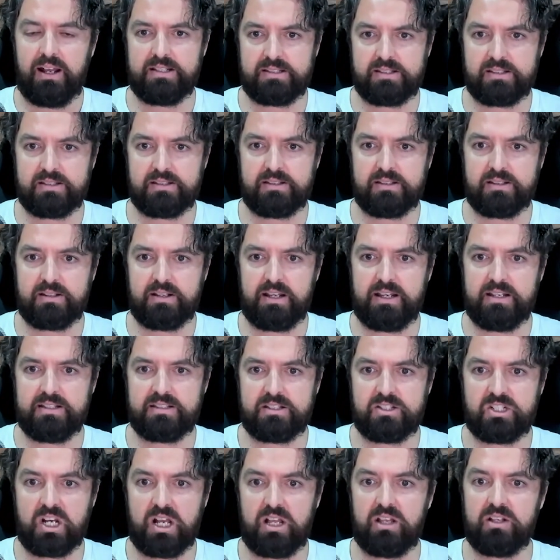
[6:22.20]

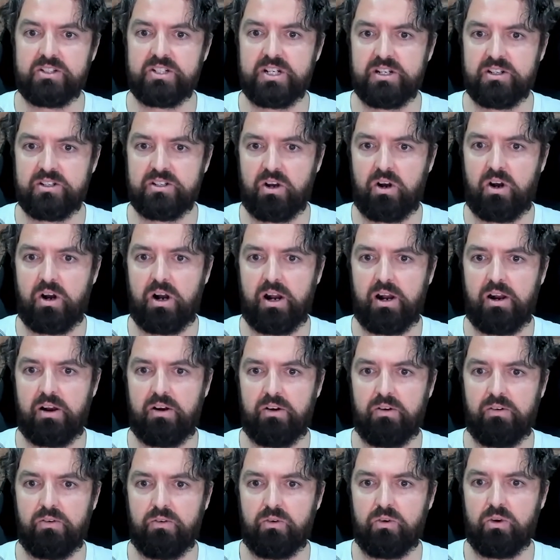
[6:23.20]
It's challenging to
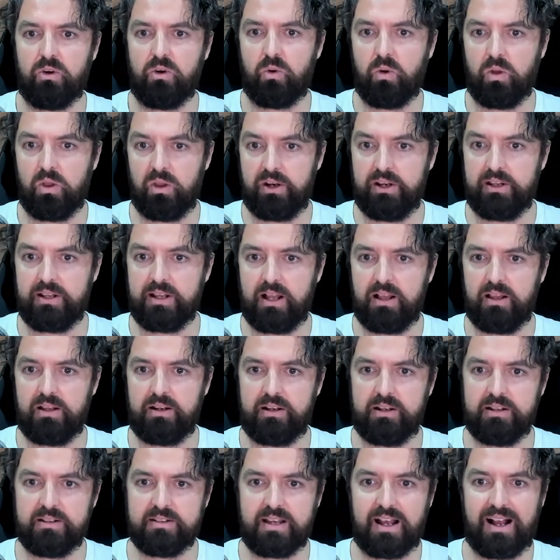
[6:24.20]
hire good quality
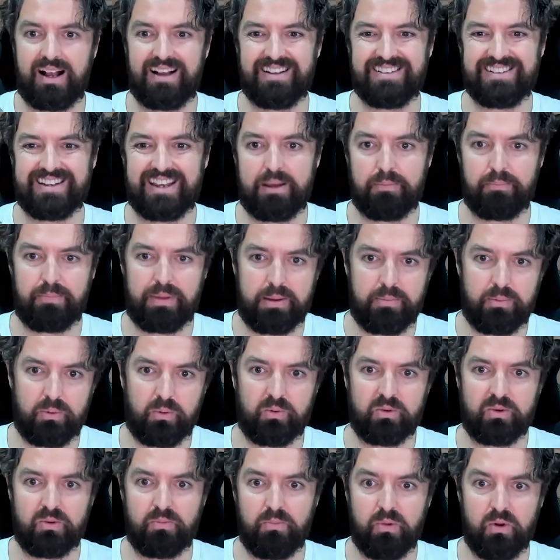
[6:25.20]
talent. It's hard to get
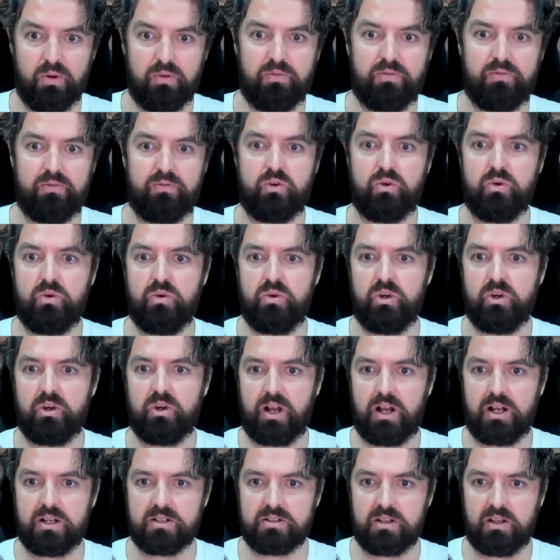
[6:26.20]
people to move to
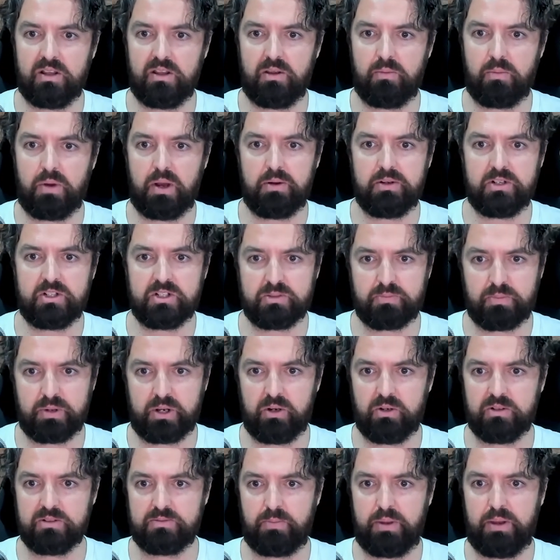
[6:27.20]
Newcastle at the moment just
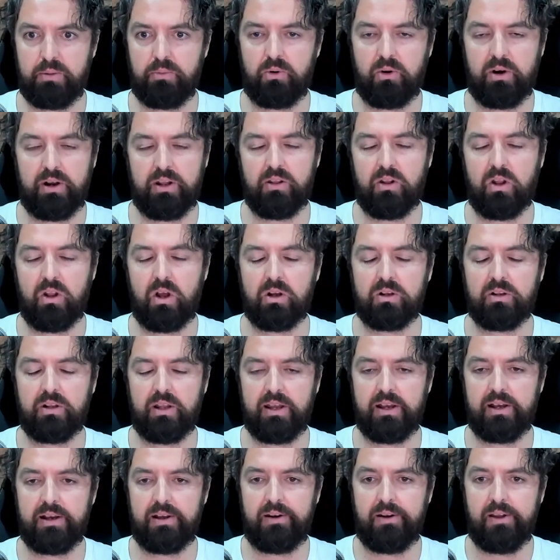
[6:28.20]
because people are in
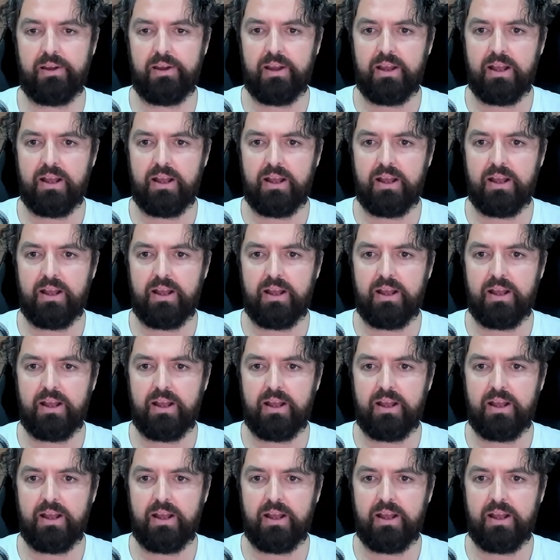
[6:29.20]
lockdown.